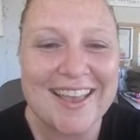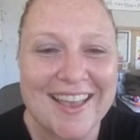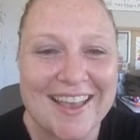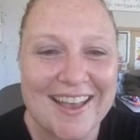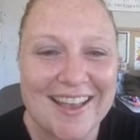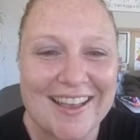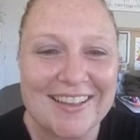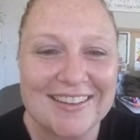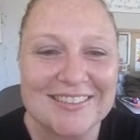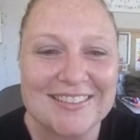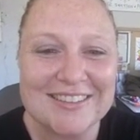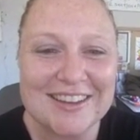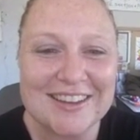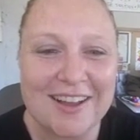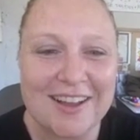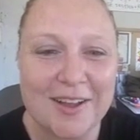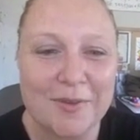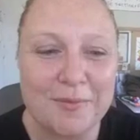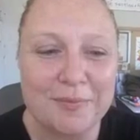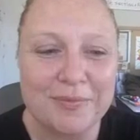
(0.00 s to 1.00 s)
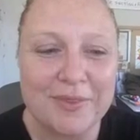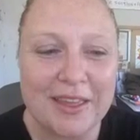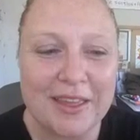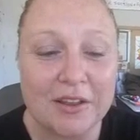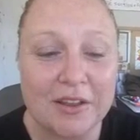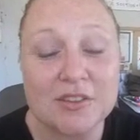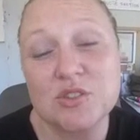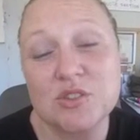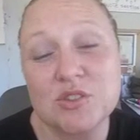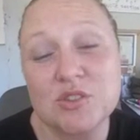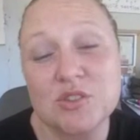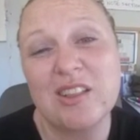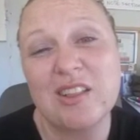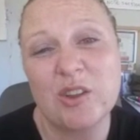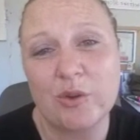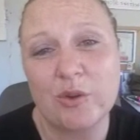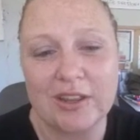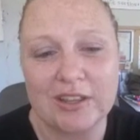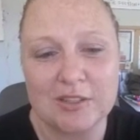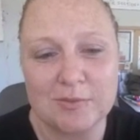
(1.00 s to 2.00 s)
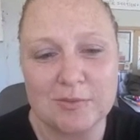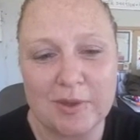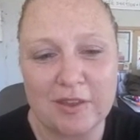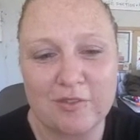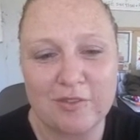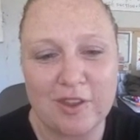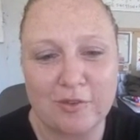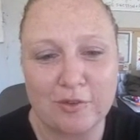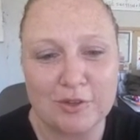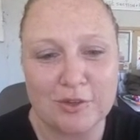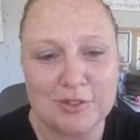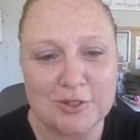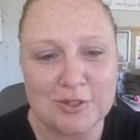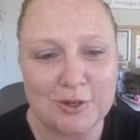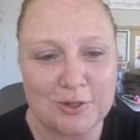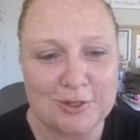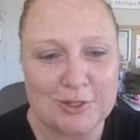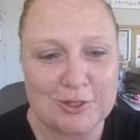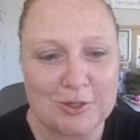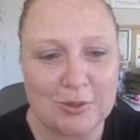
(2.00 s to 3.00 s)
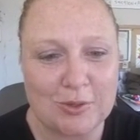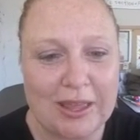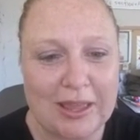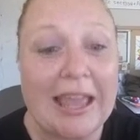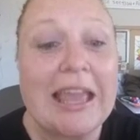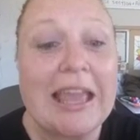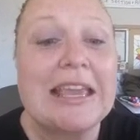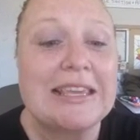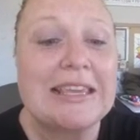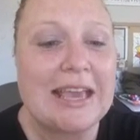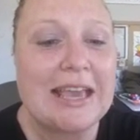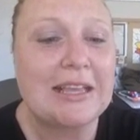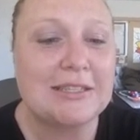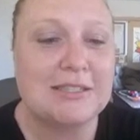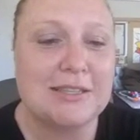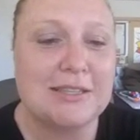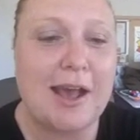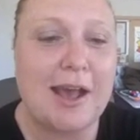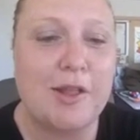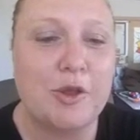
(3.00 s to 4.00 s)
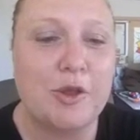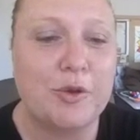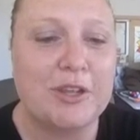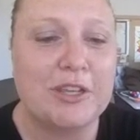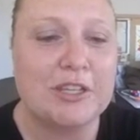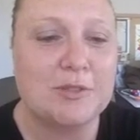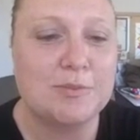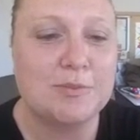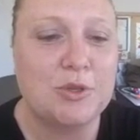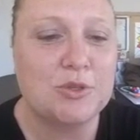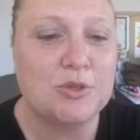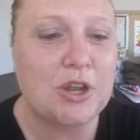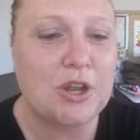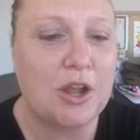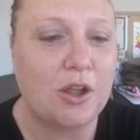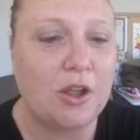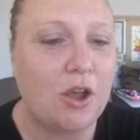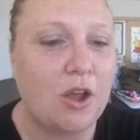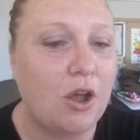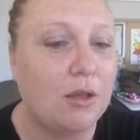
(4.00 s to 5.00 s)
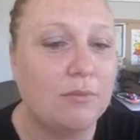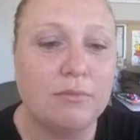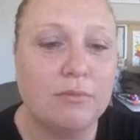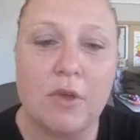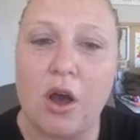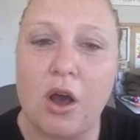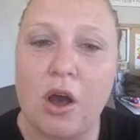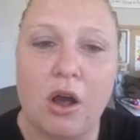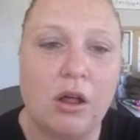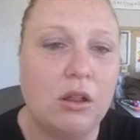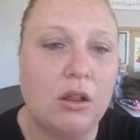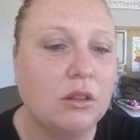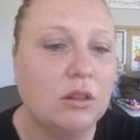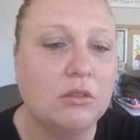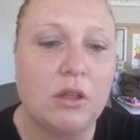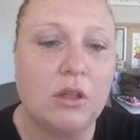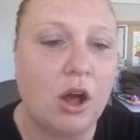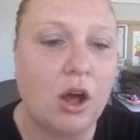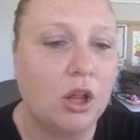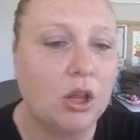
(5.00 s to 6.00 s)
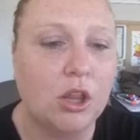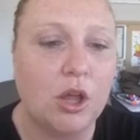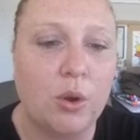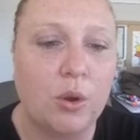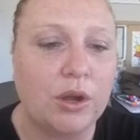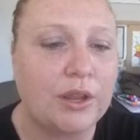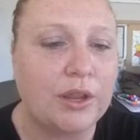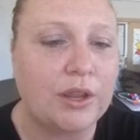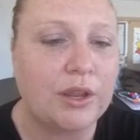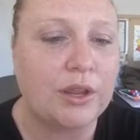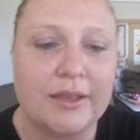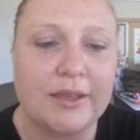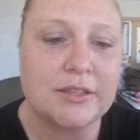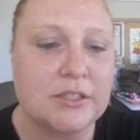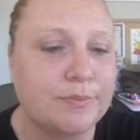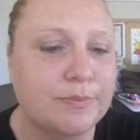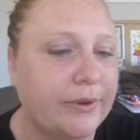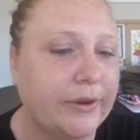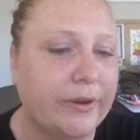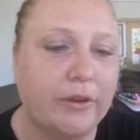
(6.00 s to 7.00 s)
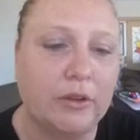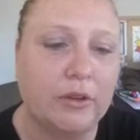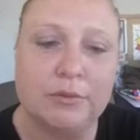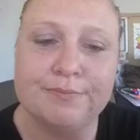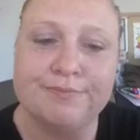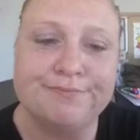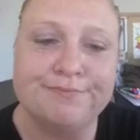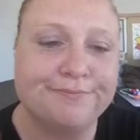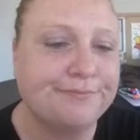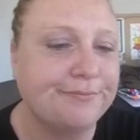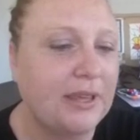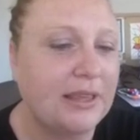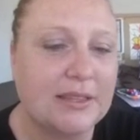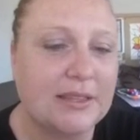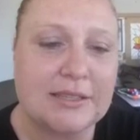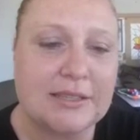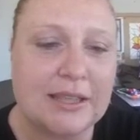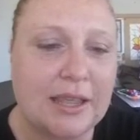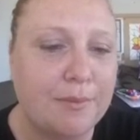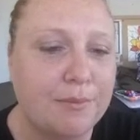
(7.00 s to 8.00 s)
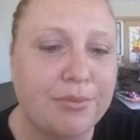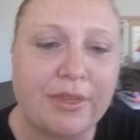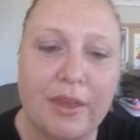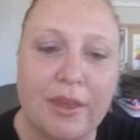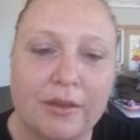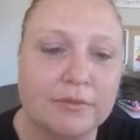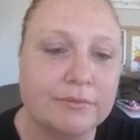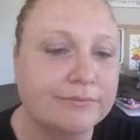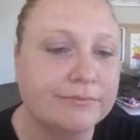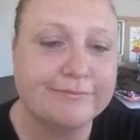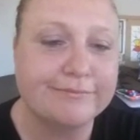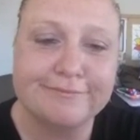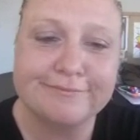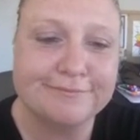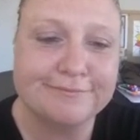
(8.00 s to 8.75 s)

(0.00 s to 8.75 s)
And also Alegria is my favorite Cirque du Soleil. Yes, alegriasmuse.com. All lowercase, but it'll be the same thing.